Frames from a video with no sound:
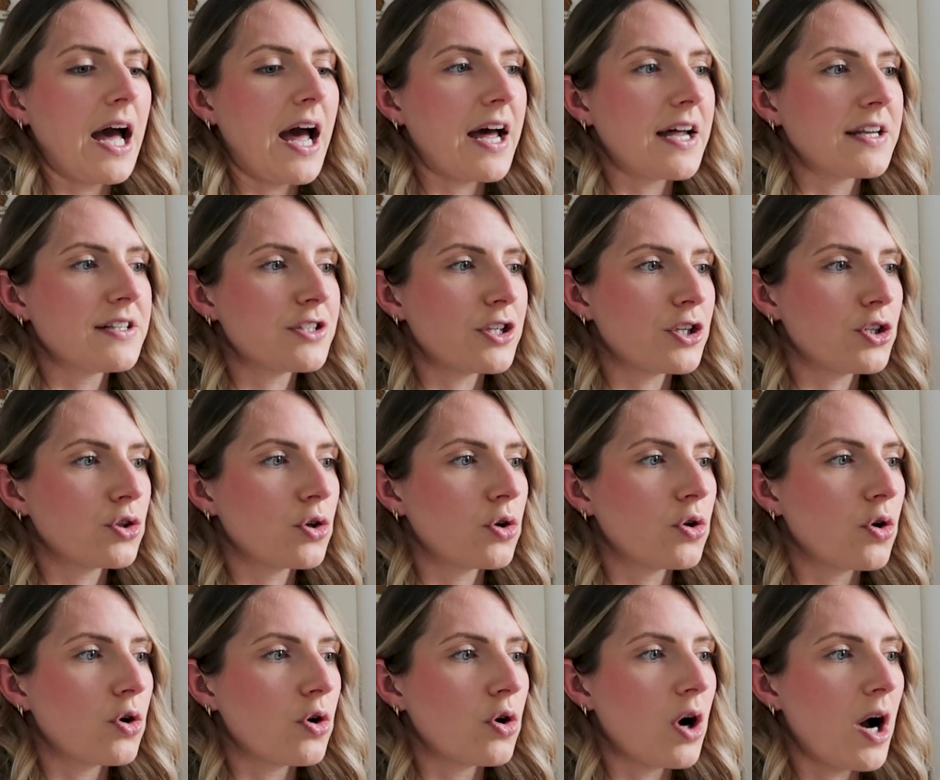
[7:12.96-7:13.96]
And
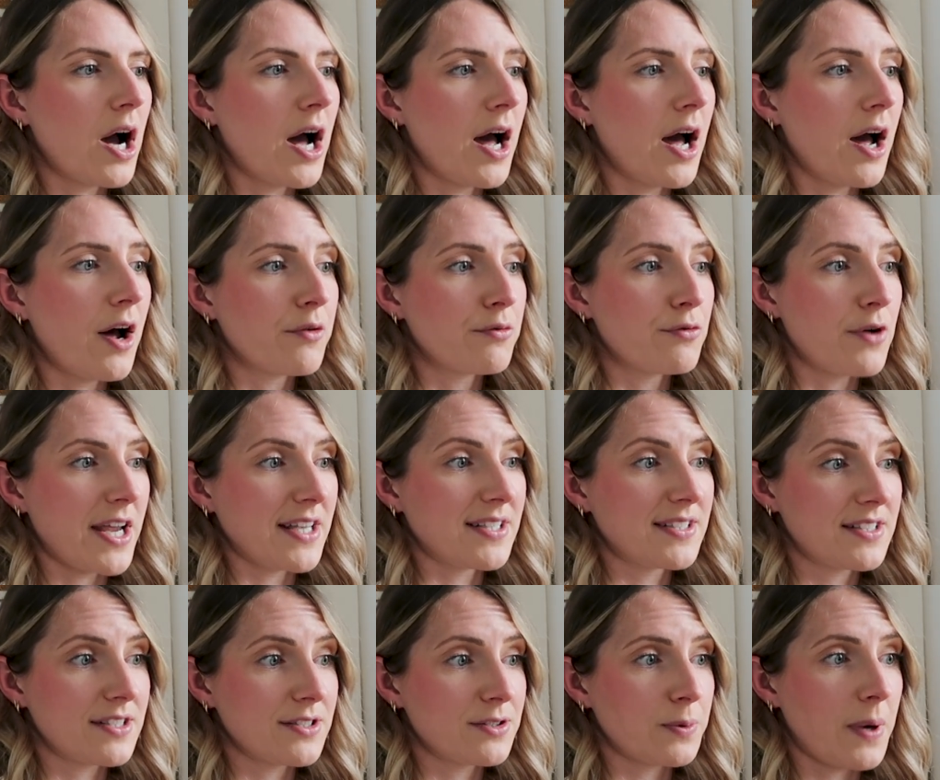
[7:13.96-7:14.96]
your
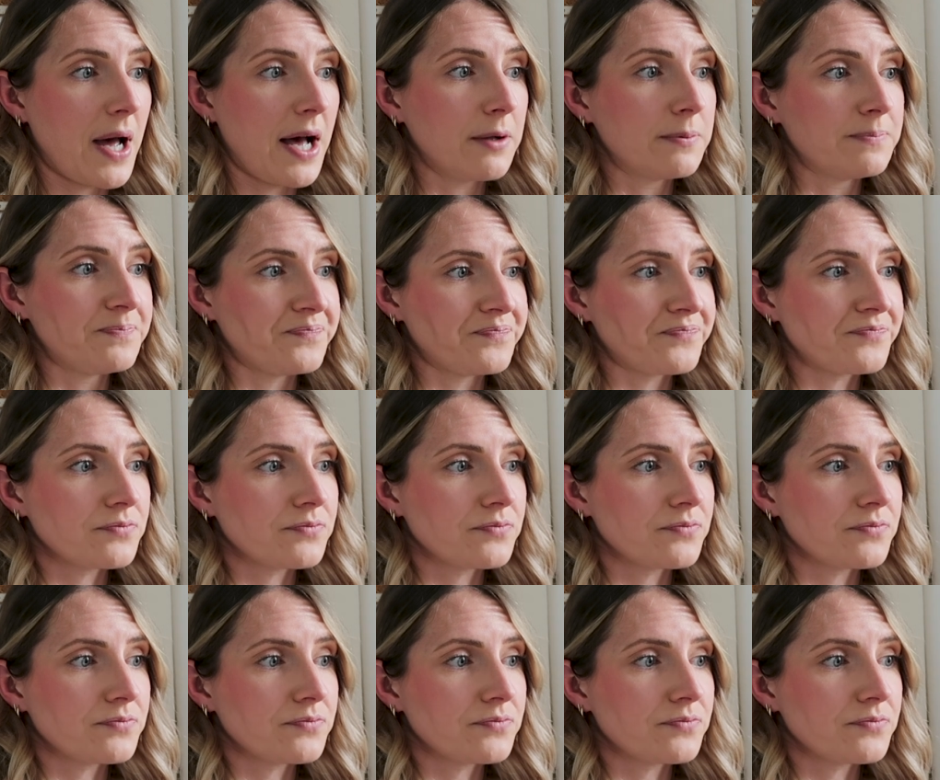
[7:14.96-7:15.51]
wrist as well,